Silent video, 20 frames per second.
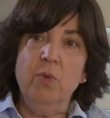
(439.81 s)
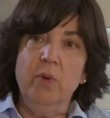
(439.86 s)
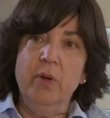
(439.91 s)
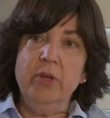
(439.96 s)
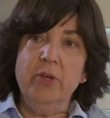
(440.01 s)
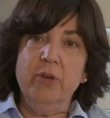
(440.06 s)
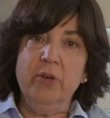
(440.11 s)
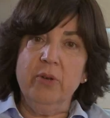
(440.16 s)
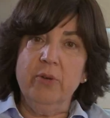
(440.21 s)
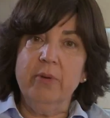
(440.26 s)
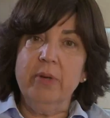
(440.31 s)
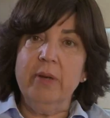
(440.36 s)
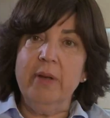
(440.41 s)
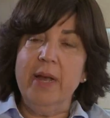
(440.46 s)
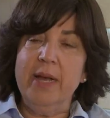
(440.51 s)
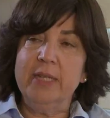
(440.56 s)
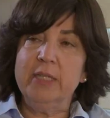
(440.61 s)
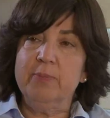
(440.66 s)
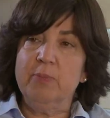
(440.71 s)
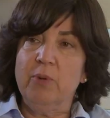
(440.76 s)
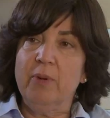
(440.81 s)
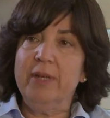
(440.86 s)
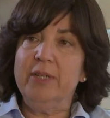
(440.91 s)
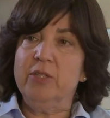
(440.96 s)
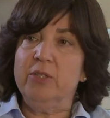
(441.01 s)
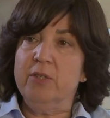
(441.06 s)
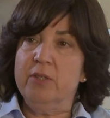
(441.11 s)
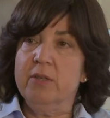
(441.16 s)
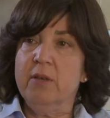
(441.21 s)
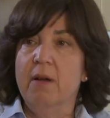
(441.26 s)
what your career
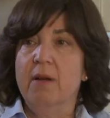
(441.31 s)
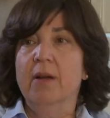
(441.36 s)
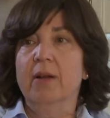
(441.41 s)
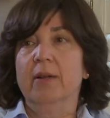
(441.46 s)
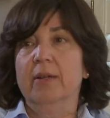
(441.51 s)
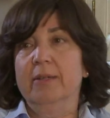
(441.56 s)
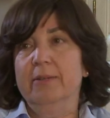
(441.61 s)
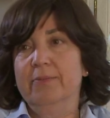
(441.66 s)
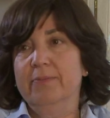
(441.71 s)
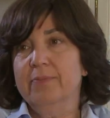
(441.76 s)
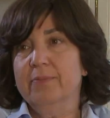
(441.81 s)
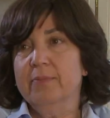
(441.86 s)
aspirations are.